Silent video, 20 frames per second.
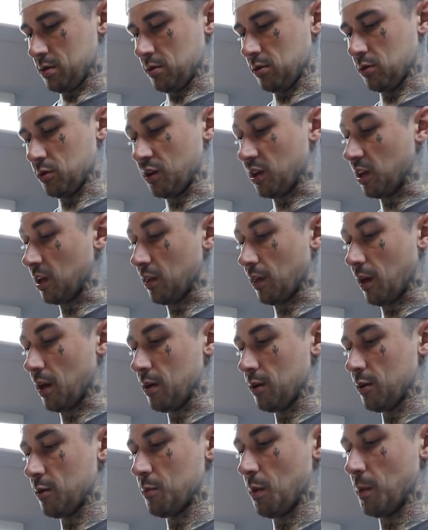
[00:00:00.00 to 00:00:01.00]
or
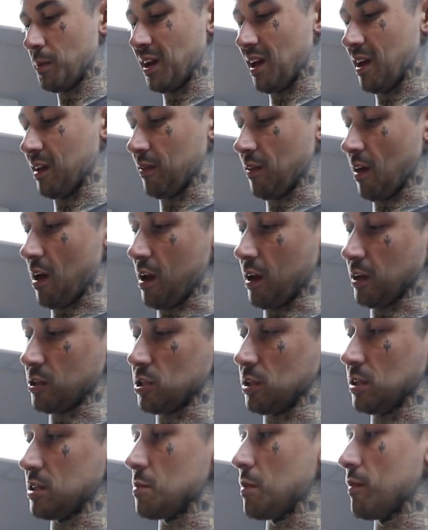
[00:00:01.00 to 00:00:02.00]
neither. Maybe like that,
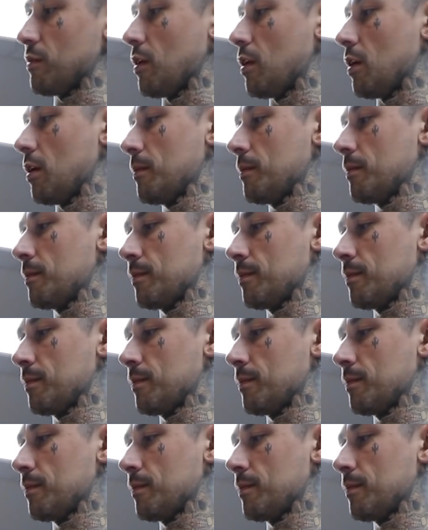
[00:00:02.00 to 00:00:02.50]
actually, to be fair.